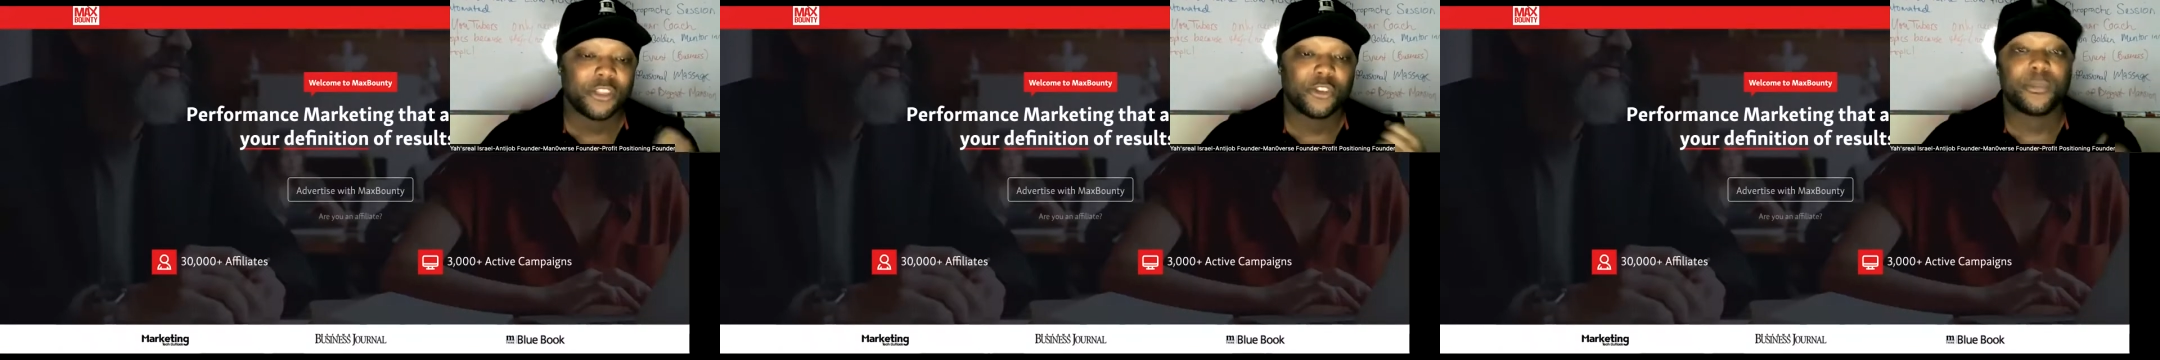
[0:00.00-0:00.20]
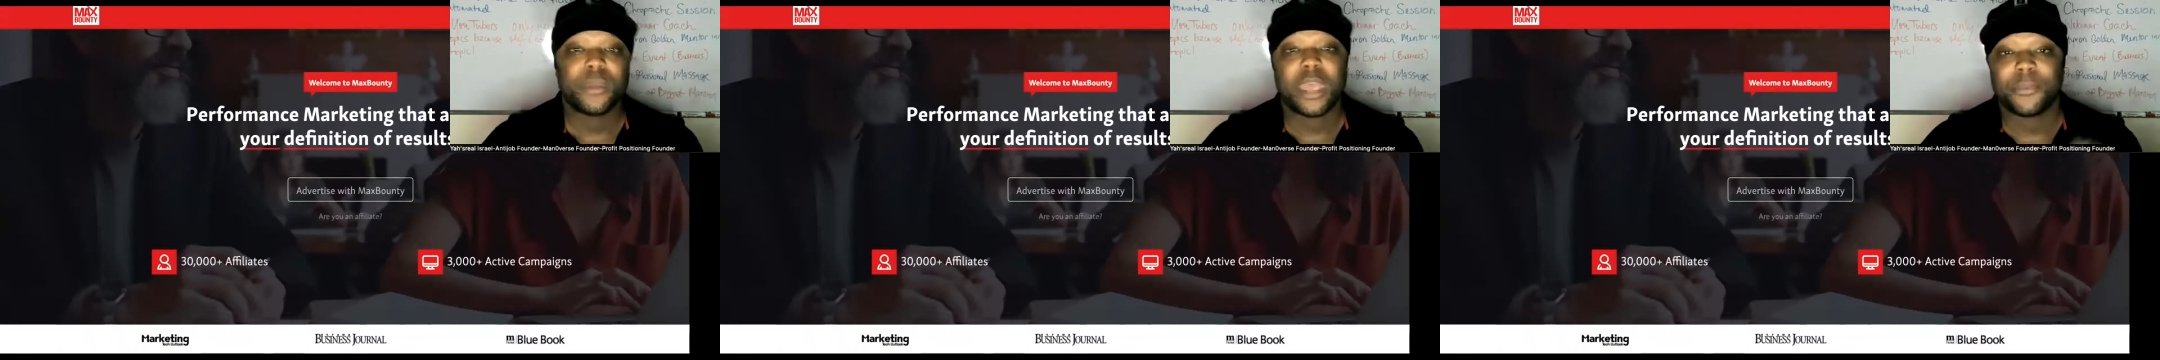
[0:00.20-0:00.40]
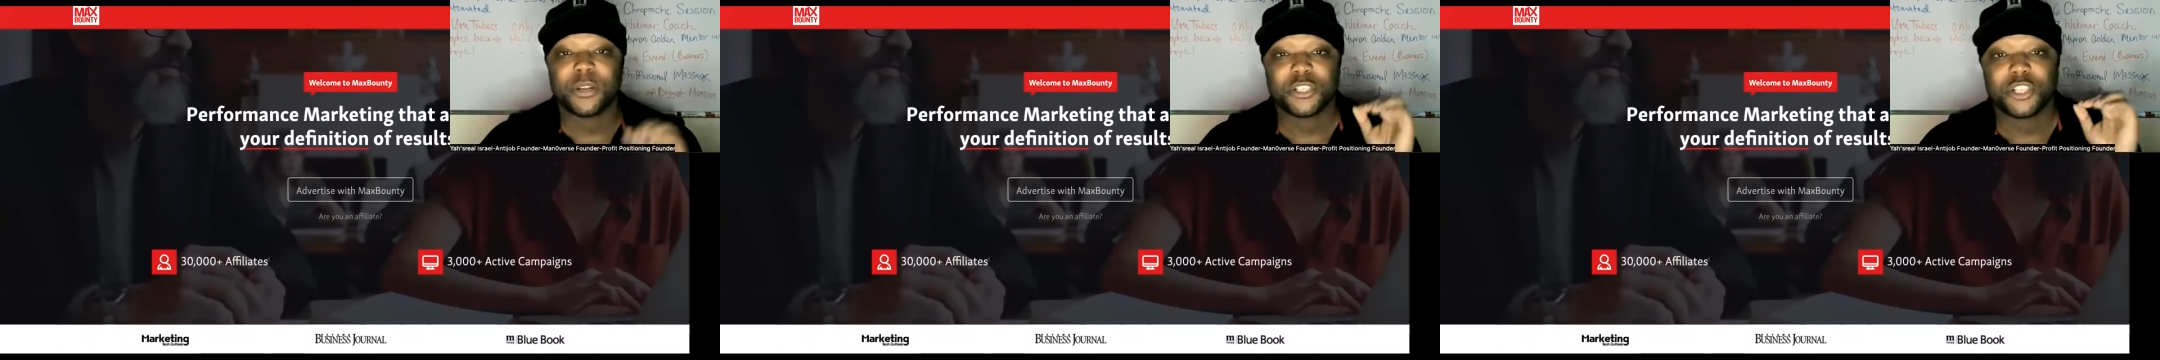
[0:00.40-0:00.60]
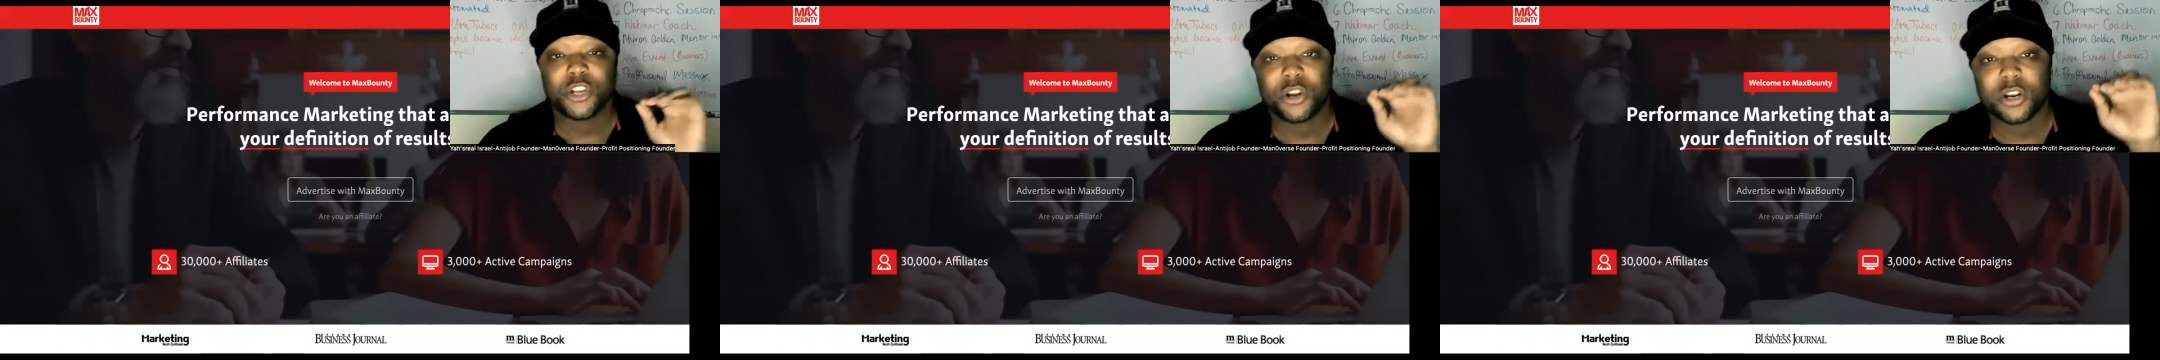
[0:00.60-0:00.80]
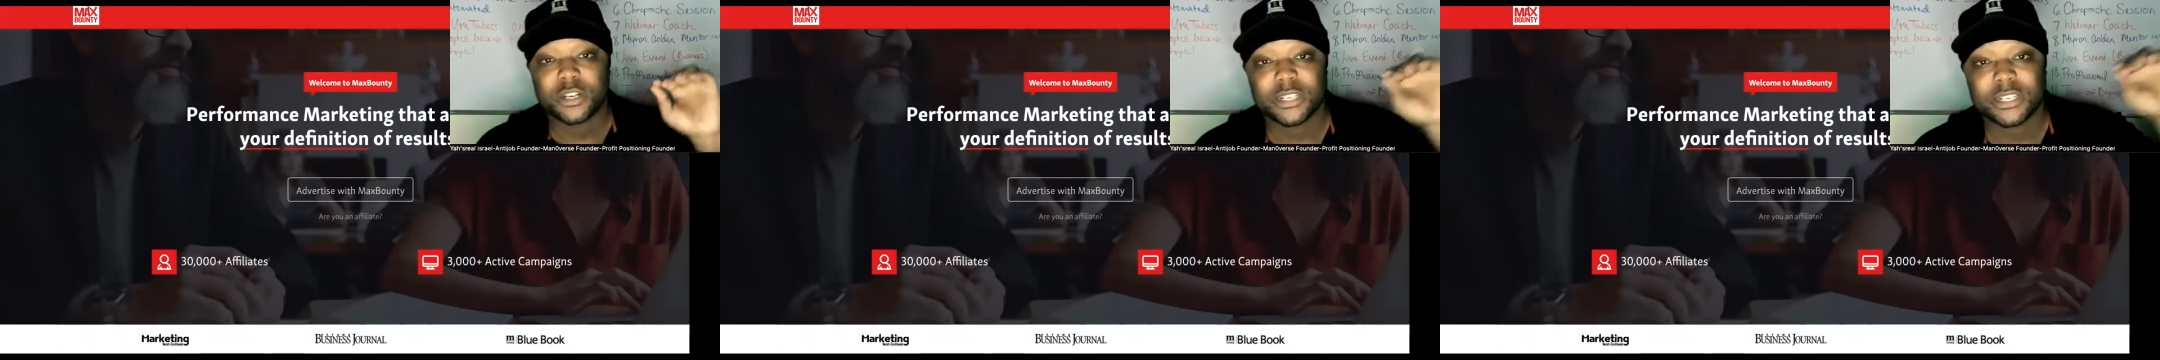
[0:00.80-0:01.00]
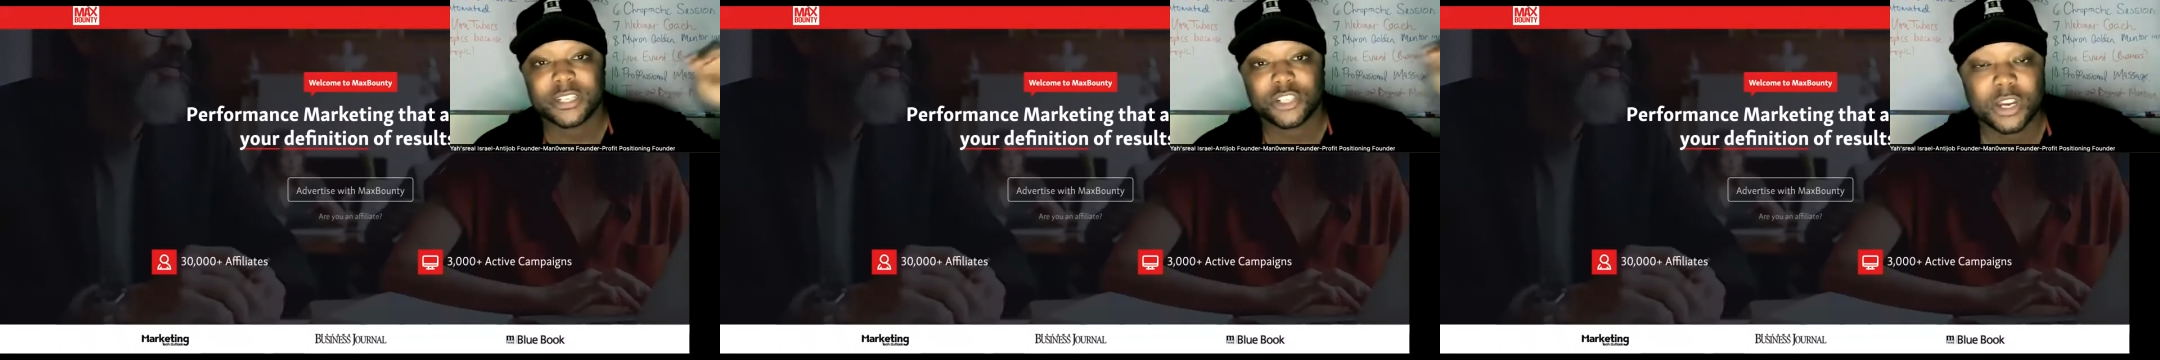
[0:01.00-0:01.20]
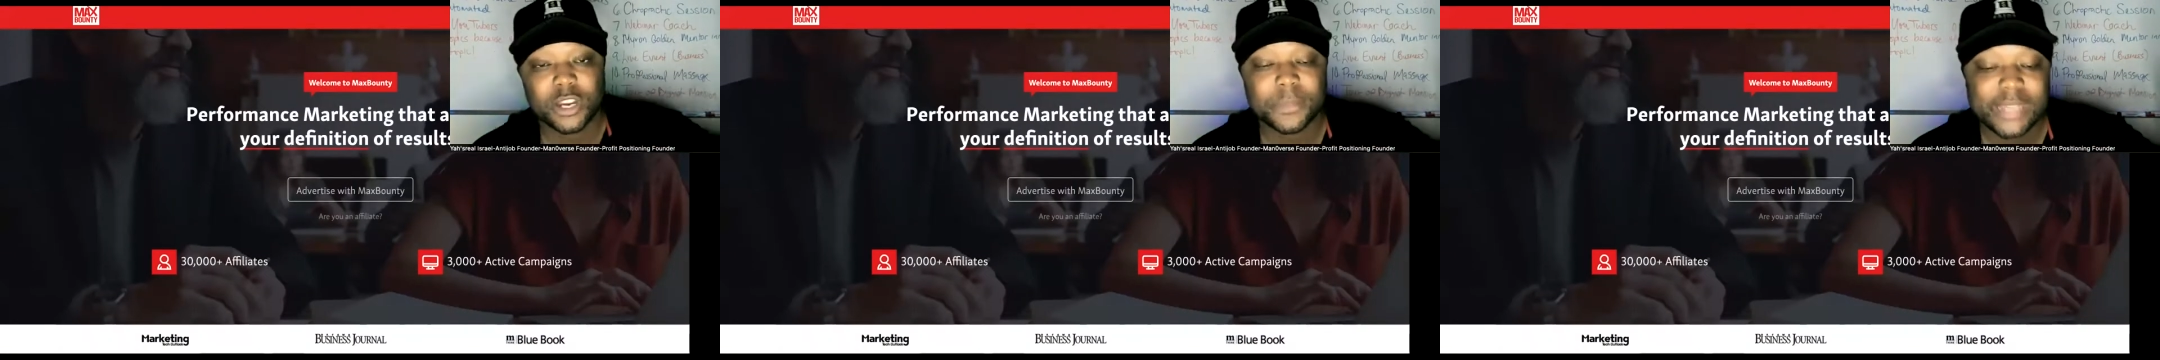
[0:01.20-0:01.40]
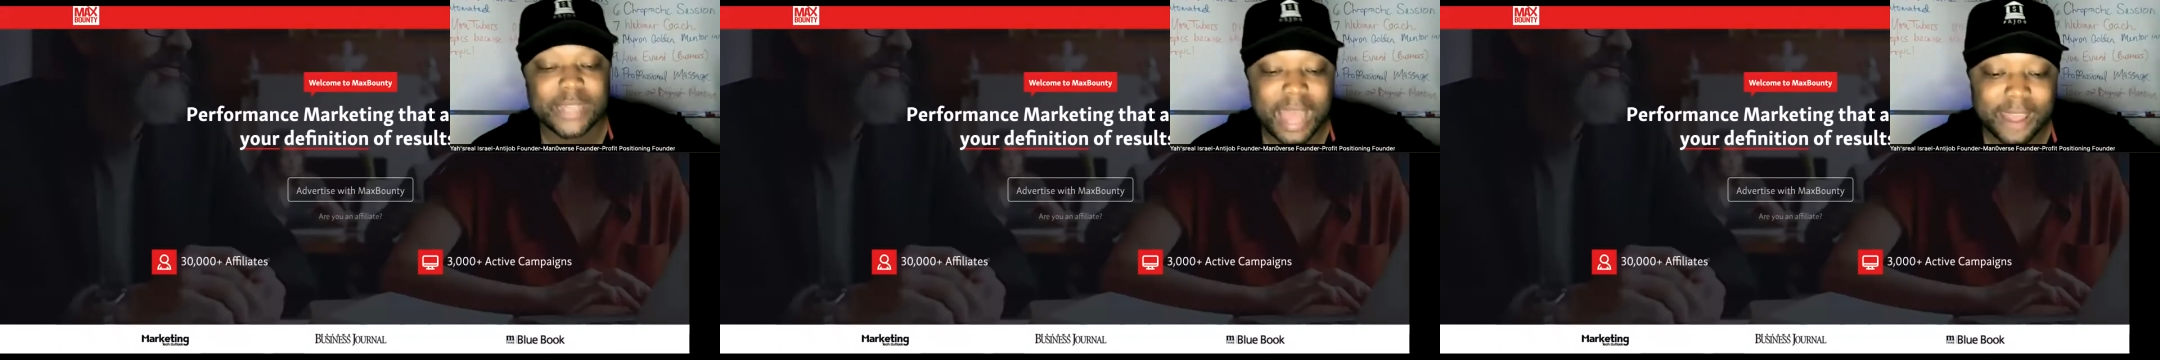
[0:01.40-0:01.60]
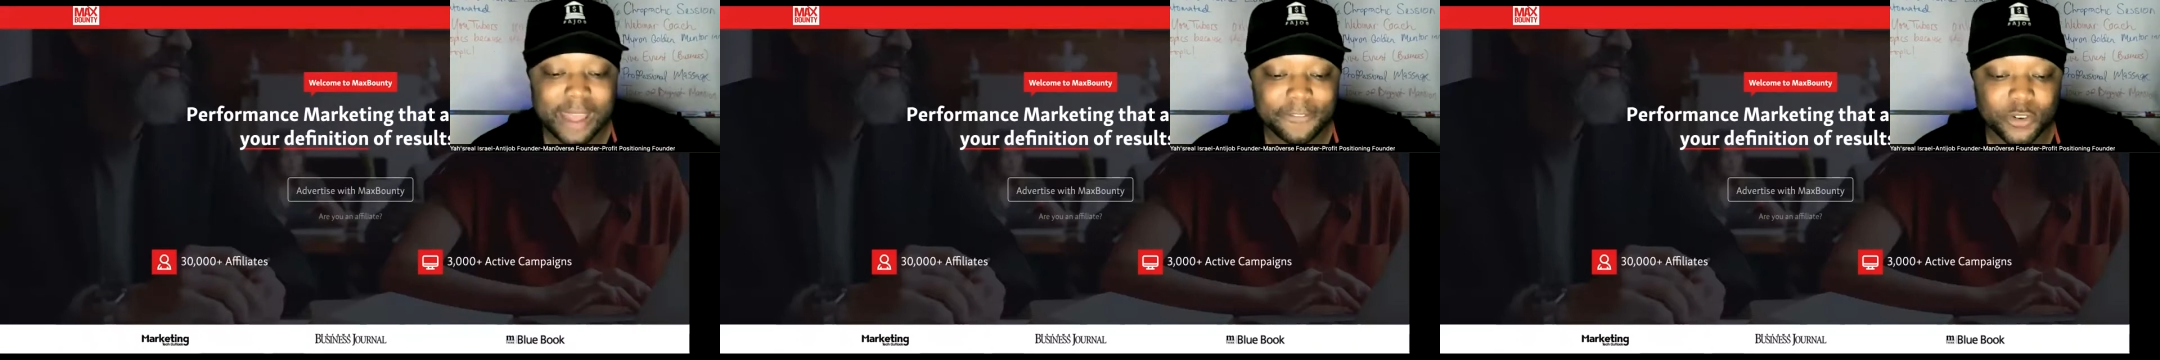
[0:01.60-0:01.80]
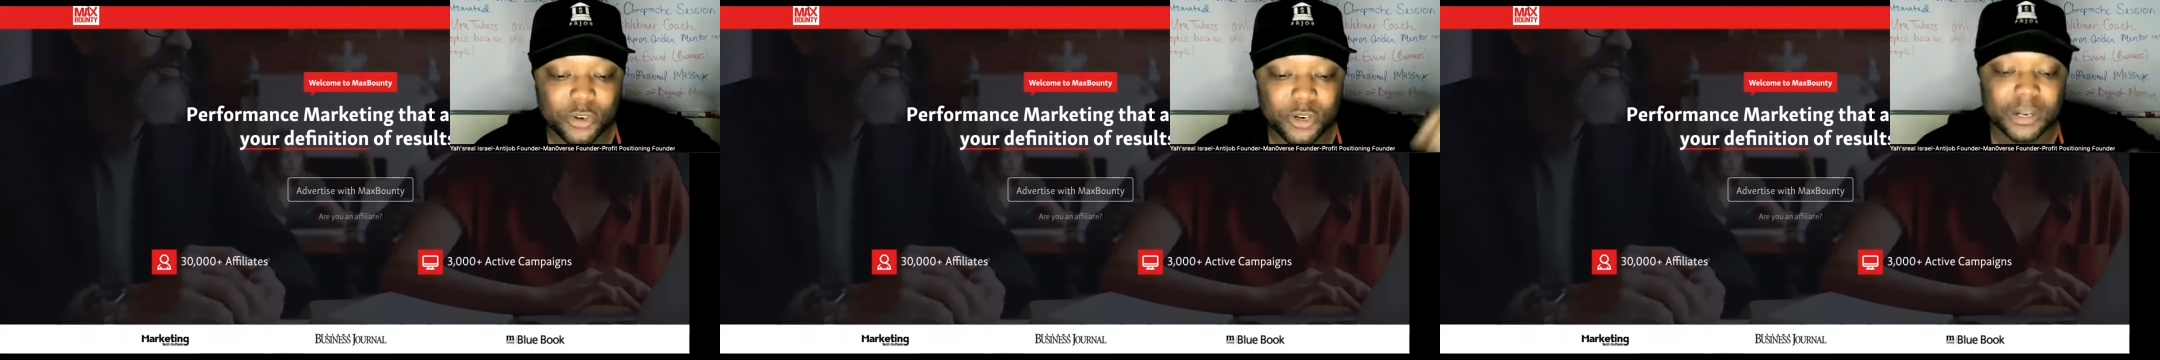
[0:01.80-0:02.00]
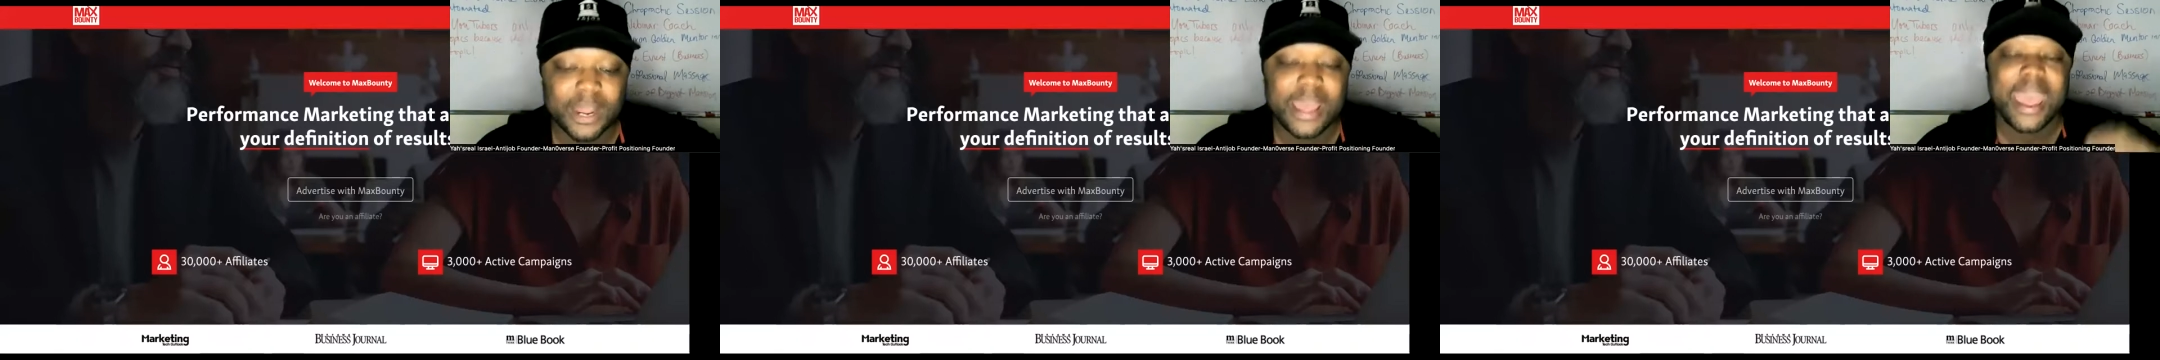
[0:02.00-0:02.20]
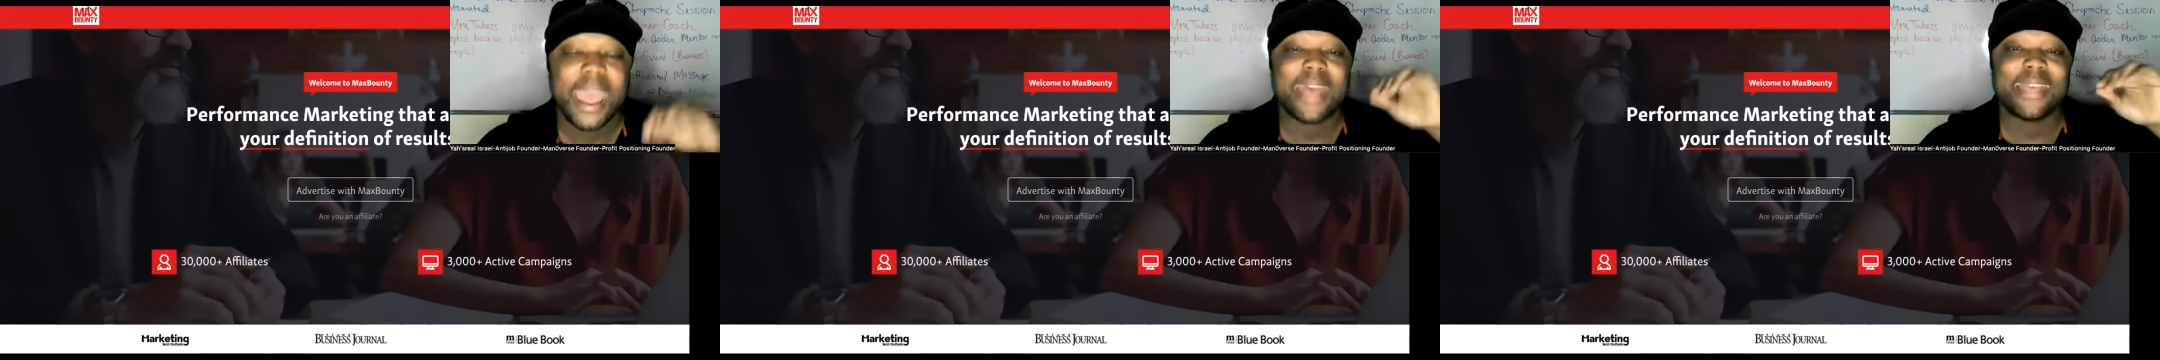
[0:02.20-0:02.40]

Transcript: you'll be able to charge extremely high for it.